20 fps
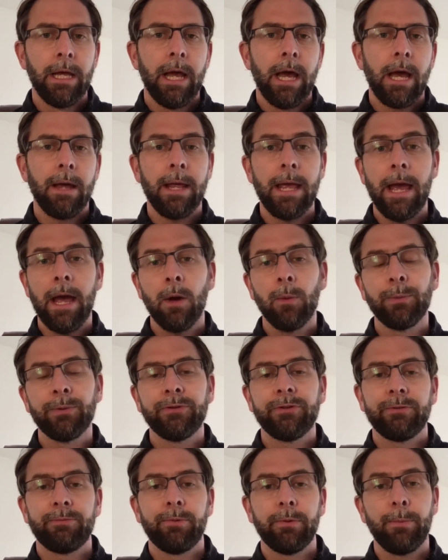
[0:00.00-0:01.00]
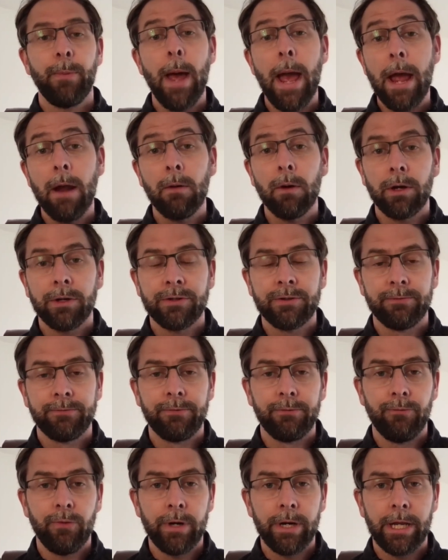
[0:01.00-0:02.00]
And it helps prepare us
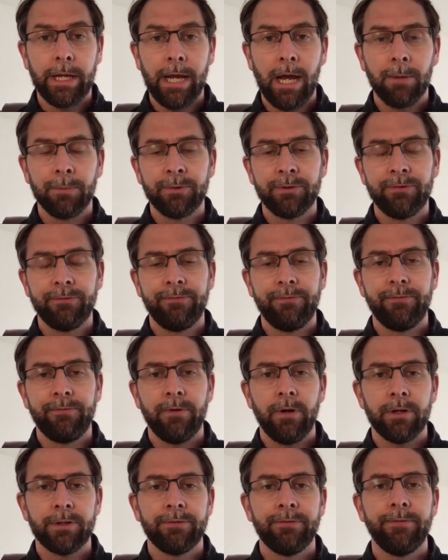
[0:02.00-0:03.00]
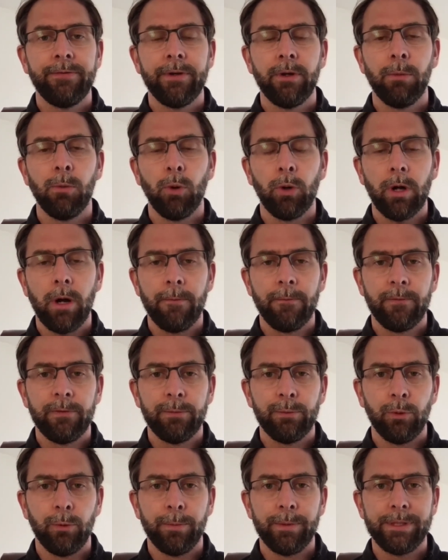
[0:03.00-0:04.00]
for running, it helps us feel more
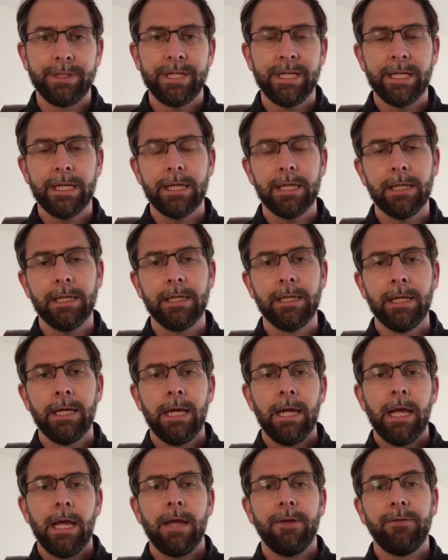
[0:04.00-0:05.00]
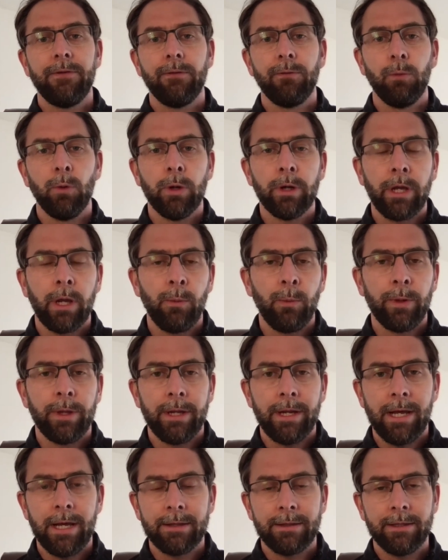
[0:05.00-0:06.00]
comfortable, particularly if you're working with
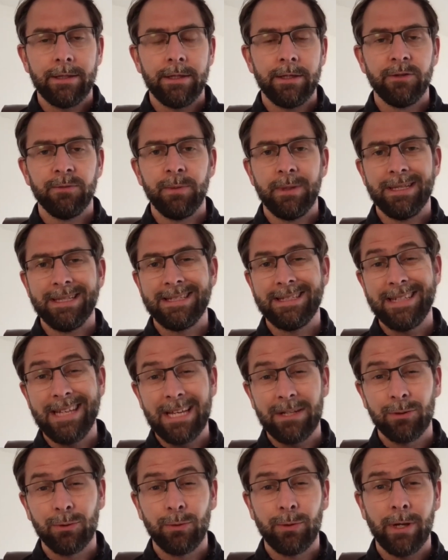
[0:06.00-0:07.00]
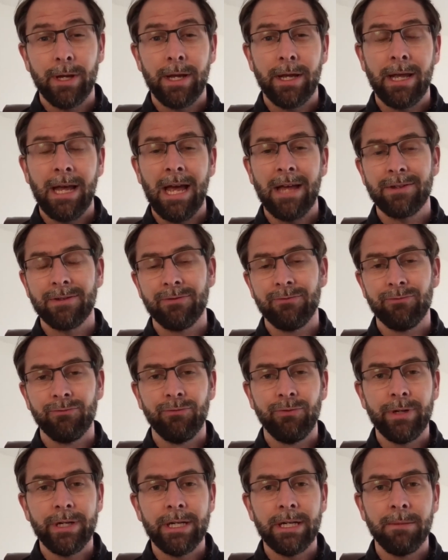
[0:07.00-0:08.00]
an athlete who's been sat all day, hasn't
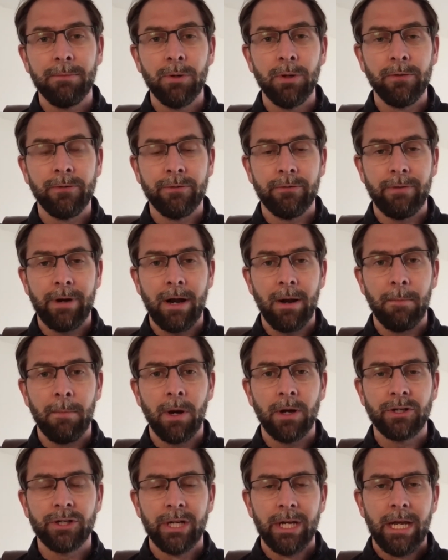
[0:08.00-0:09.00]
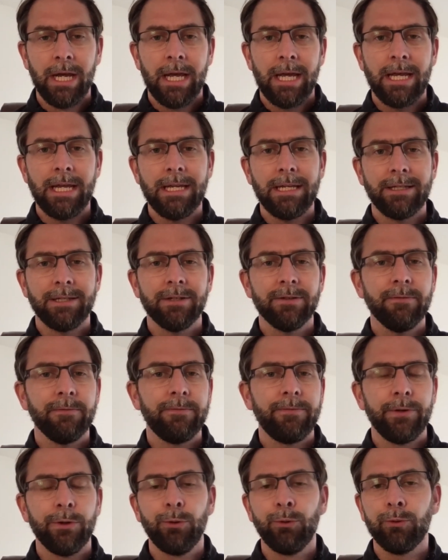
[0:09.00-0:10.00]
really moved around much. It doesn't
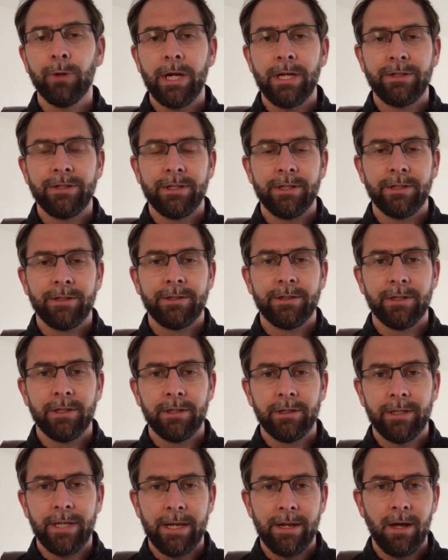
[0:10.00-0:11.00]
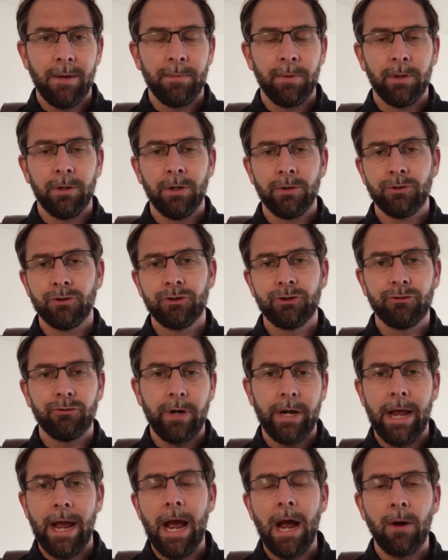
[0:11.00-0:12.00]
feel great to get up and go
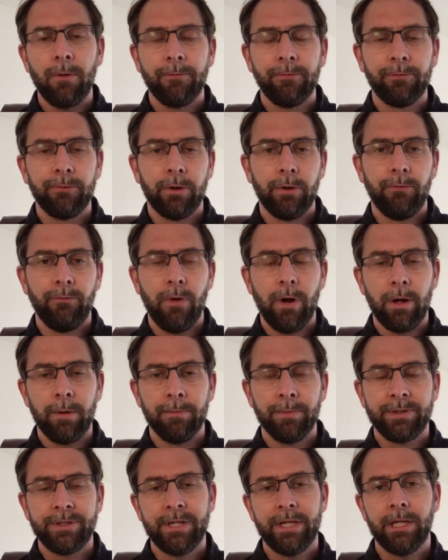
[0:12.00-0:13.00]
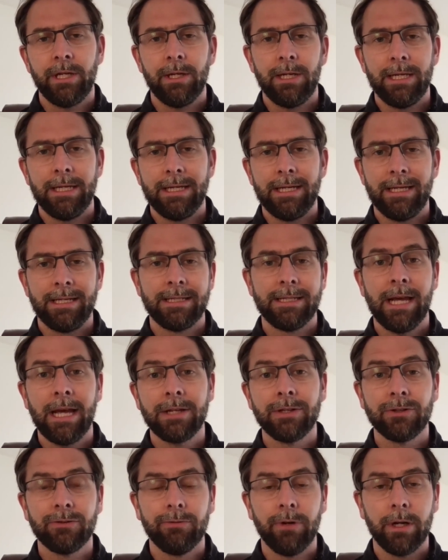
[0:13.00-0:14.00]
straight out for a run, particularly an
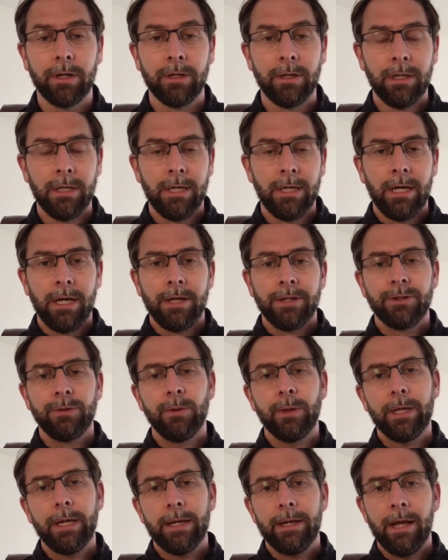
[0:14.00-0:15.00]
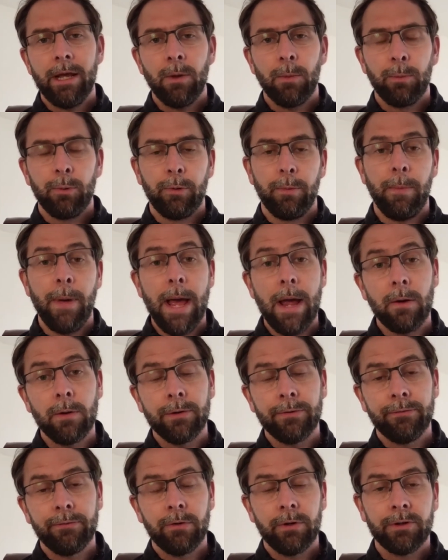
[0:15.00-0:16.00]
intense run. So it can help prepare
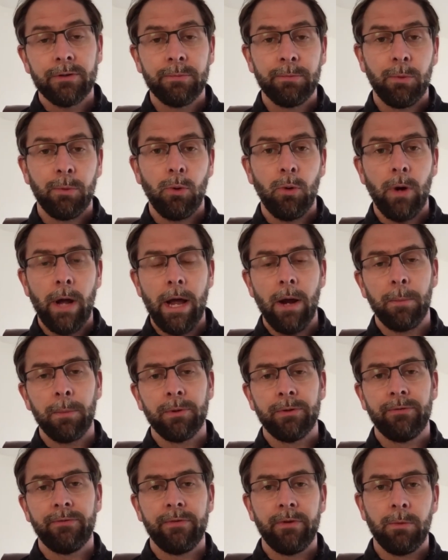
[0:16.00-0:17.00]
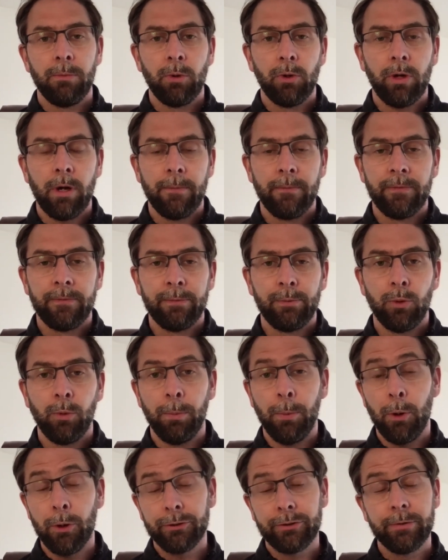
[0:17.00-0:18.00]
us for our sport, help us feel more comfortable,
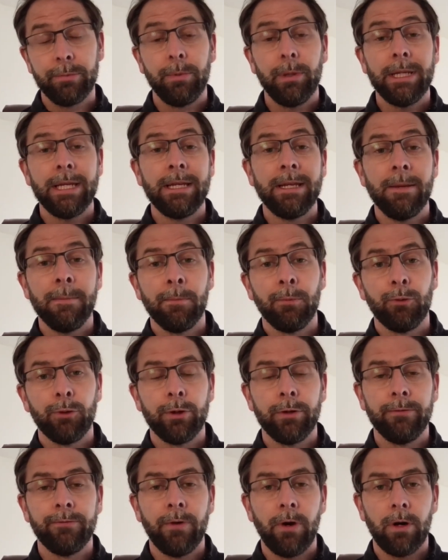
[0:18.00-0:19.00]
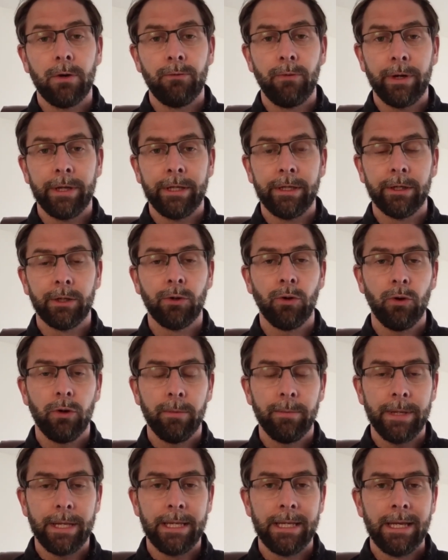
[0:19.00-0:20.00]
possibly improve our running
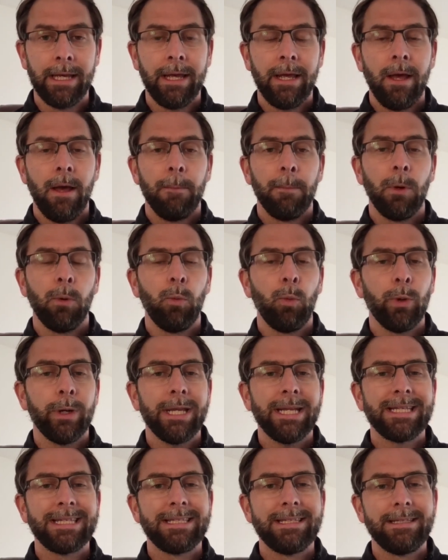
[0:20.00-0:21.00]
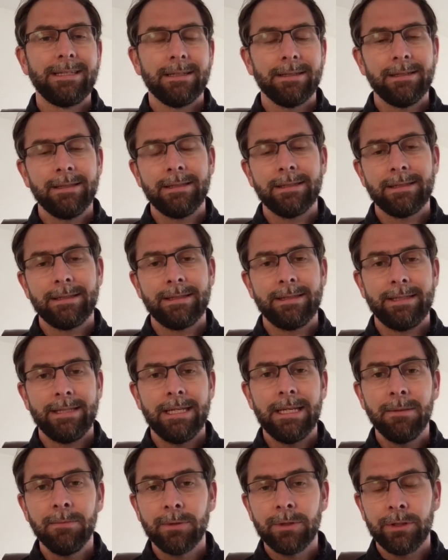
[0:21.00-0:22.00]
economy. But what it doesn't
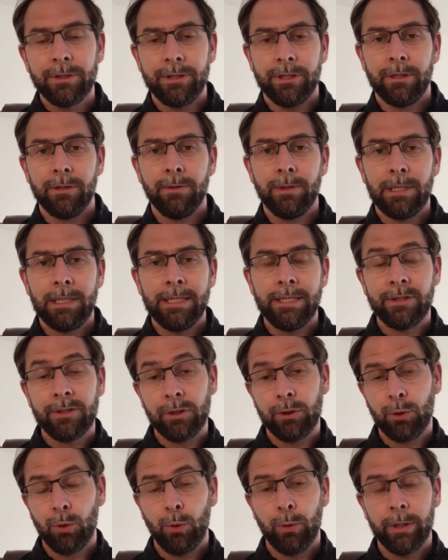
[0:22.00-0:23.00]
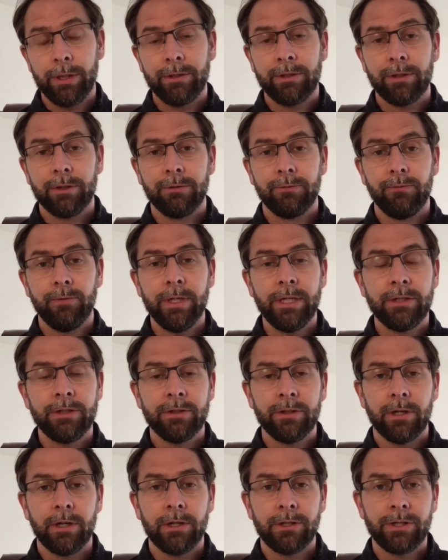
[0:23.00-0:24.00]
seem to do, at least according to the
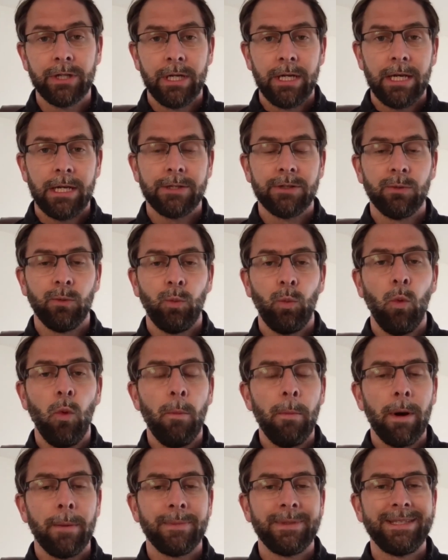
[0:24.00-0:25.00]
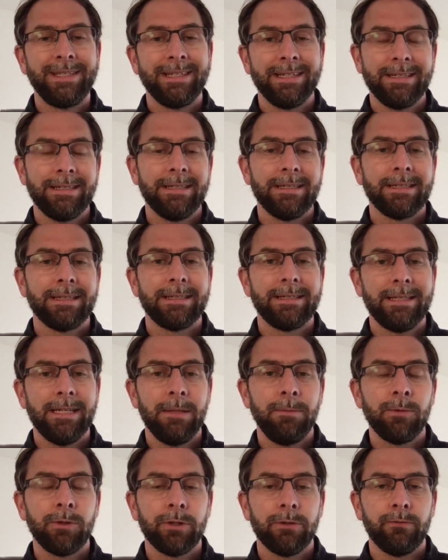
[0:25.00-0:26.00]
research, is a warm-up doesn't
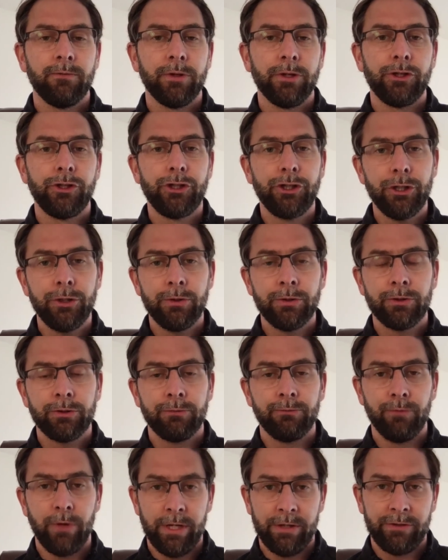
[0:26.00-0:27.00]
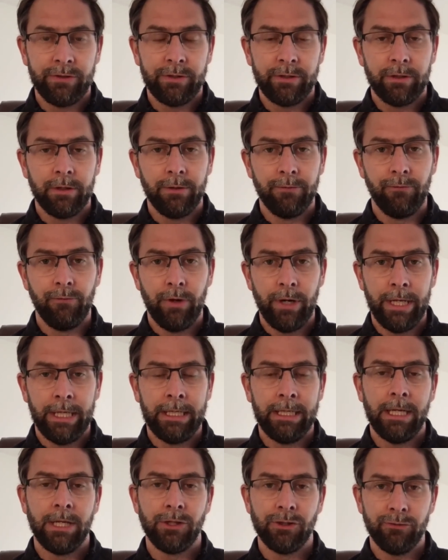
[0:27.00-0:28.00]
seem to reduce risk of
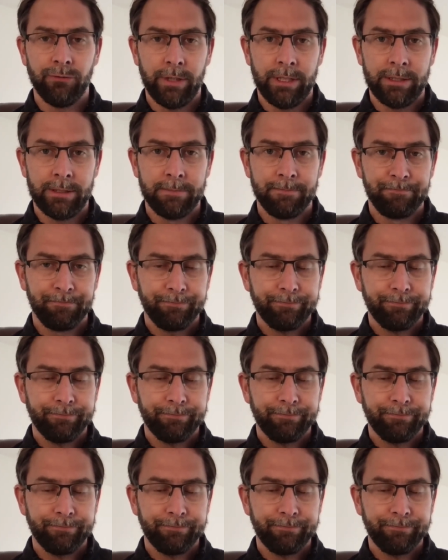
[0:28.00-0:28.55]
running injuries.